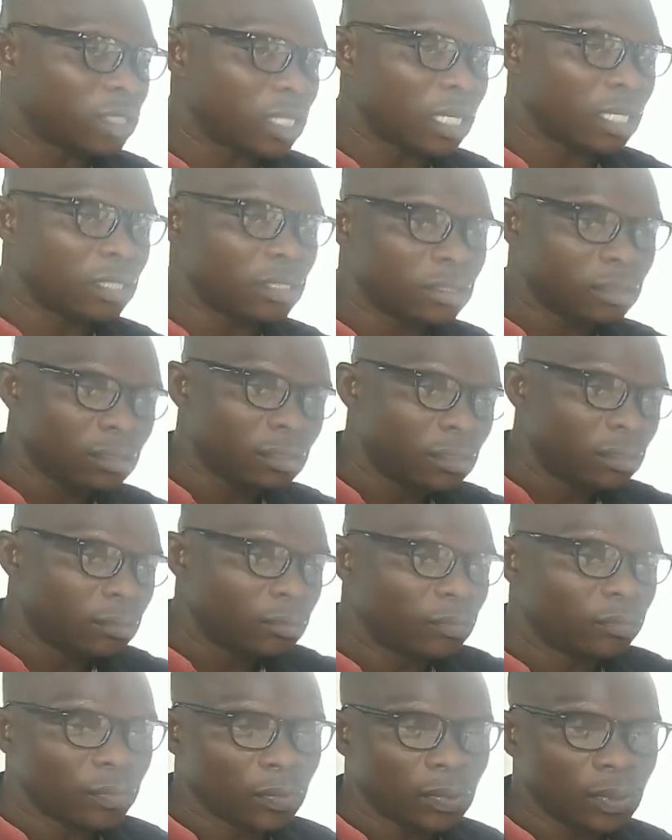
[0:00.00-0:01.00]
with us,
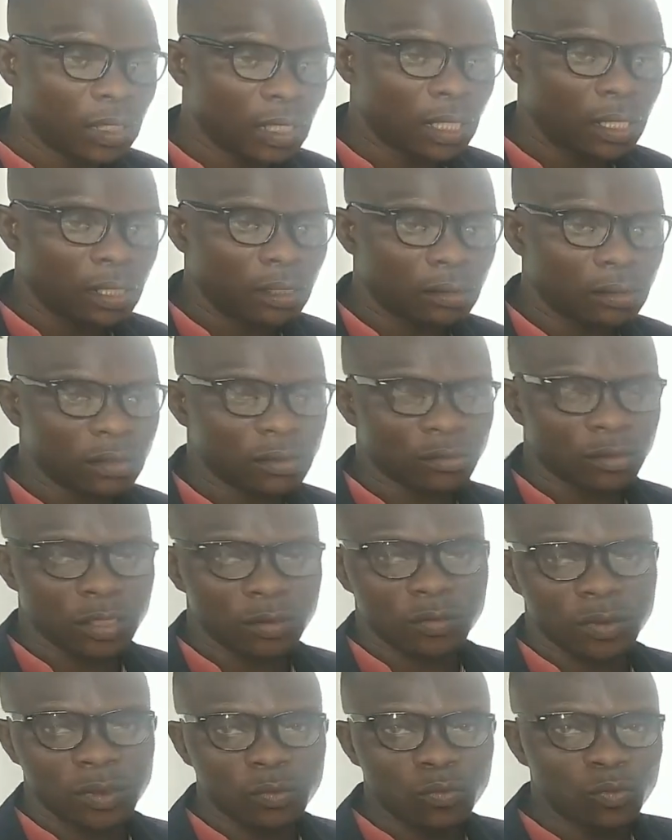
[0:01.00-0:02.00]
the
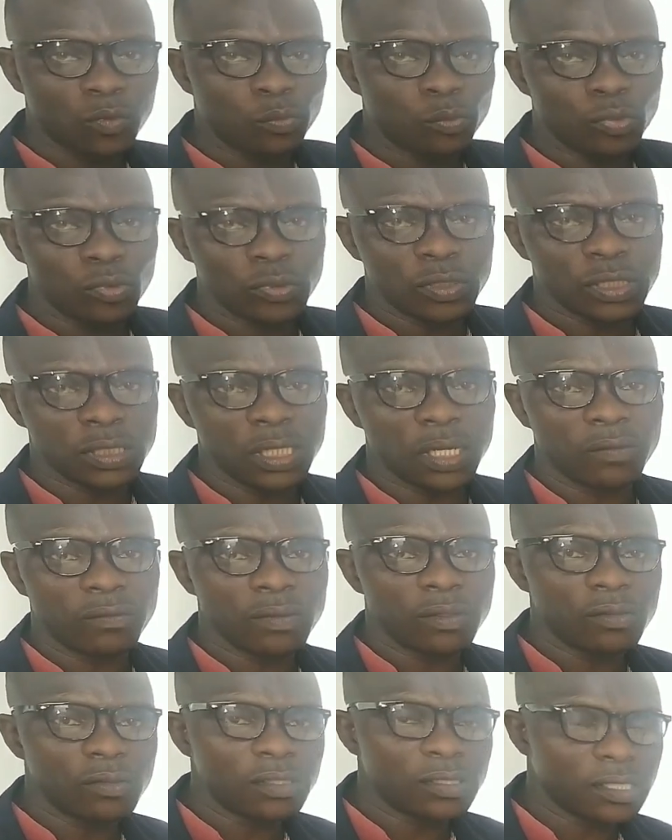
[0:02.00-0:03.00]
description we put in the
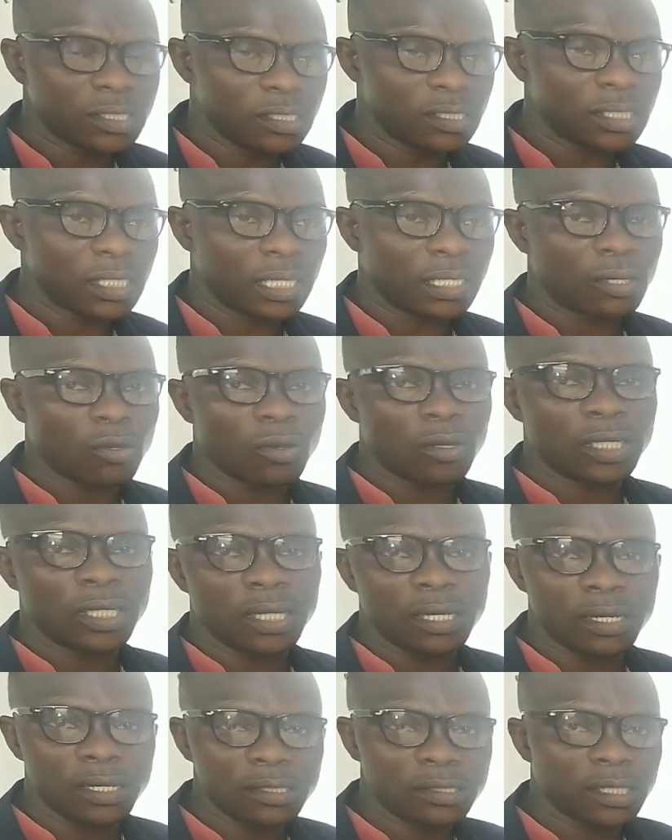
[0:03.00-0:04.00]
video description and all
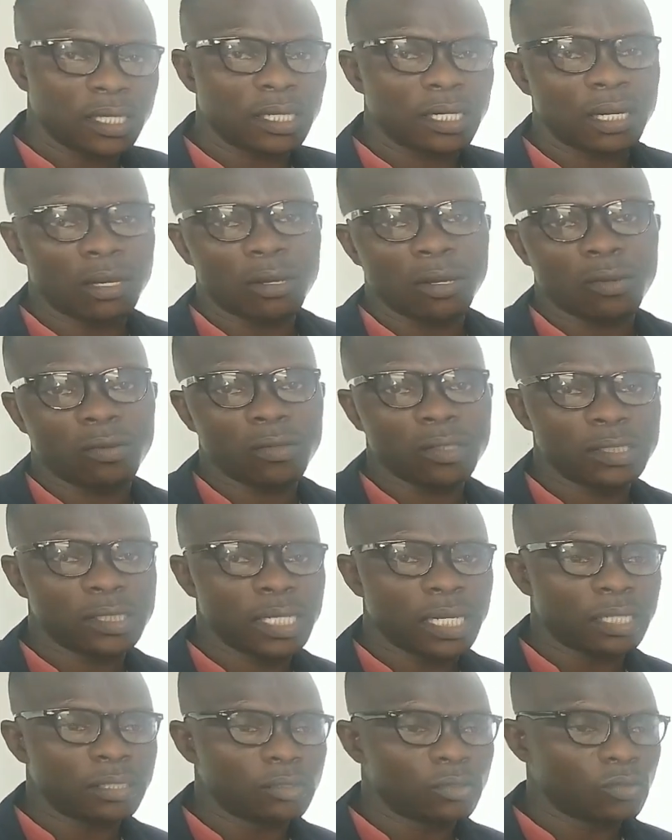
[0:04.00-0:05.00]
the links and our
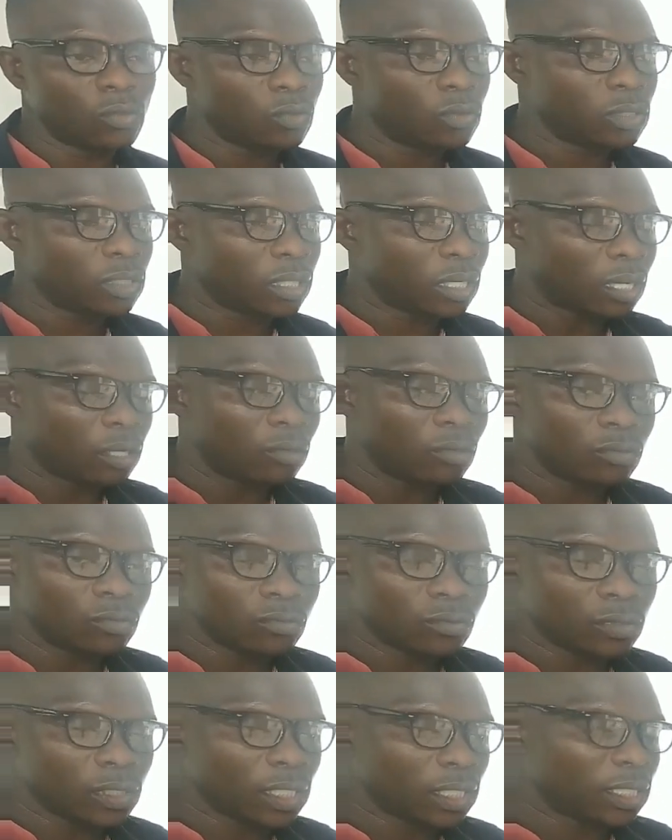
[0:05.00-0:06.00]
contact. So you can
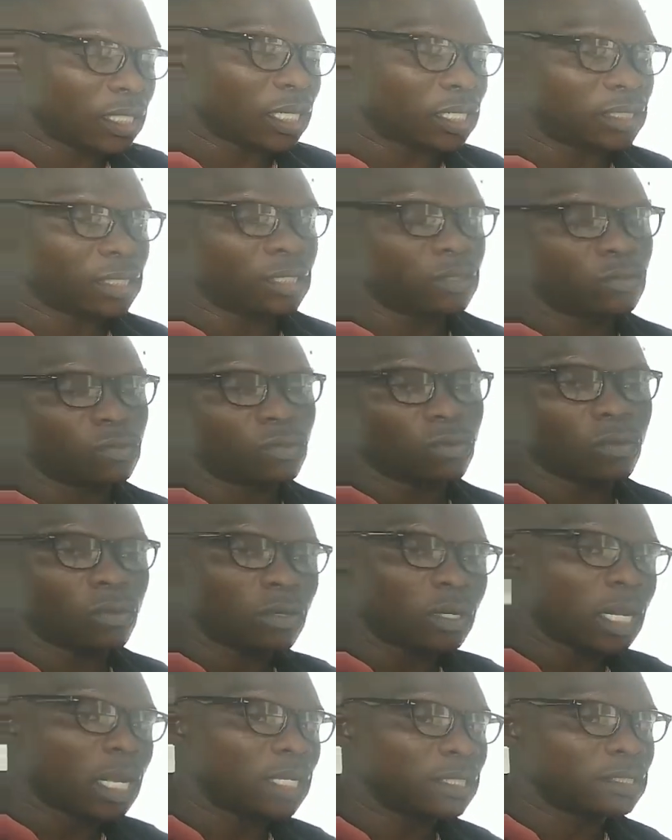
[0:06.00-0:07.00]
also get access to
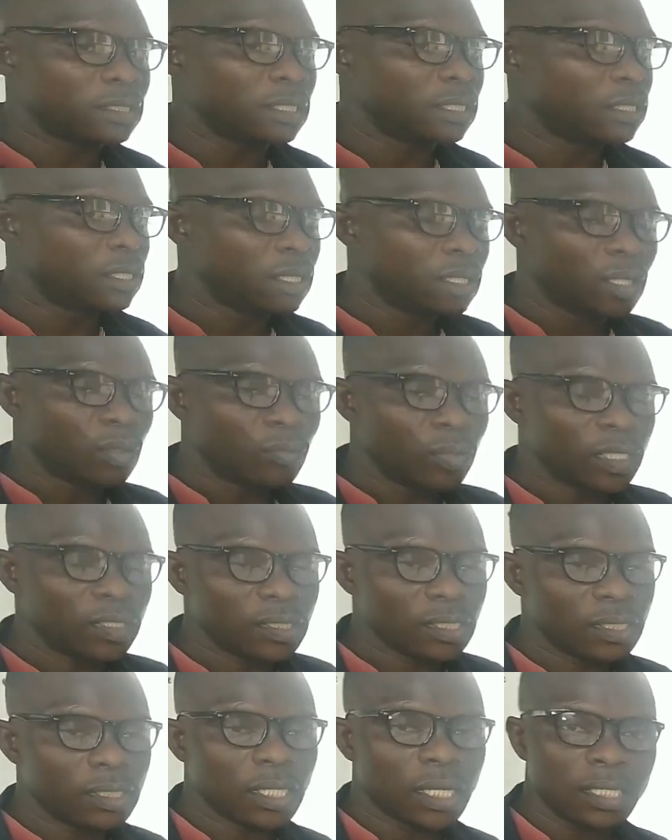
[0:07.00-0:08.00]
call us,
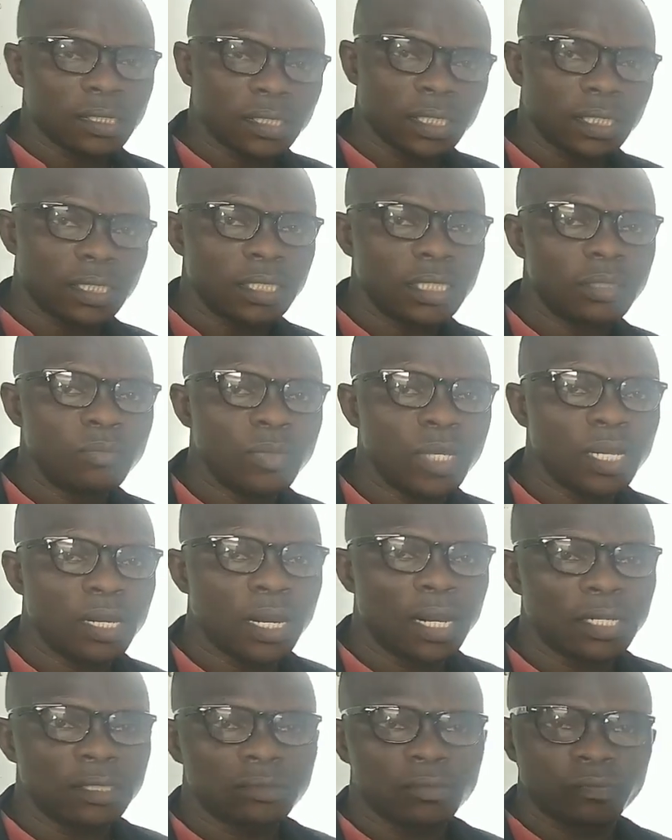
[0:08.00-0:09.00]
message us and email
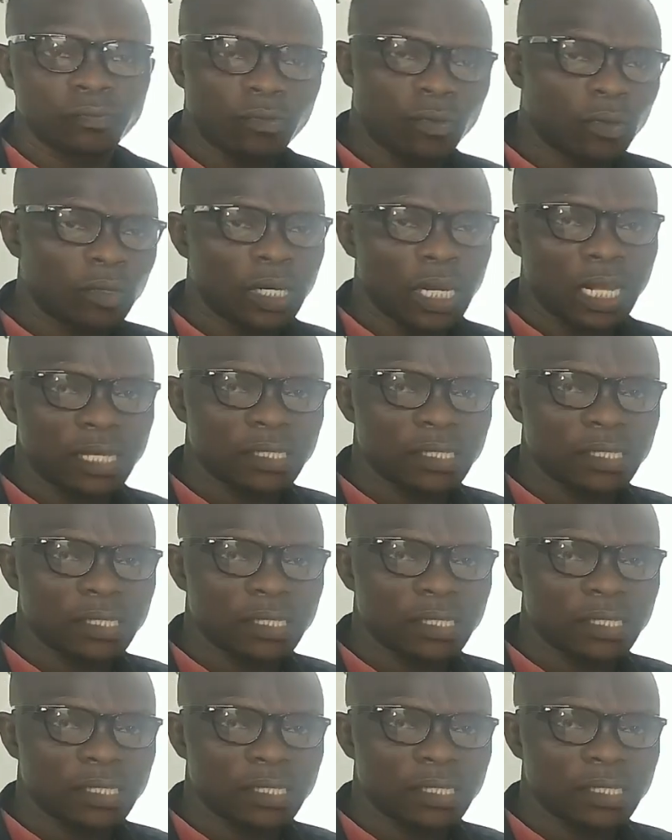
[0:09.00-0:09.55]
us for your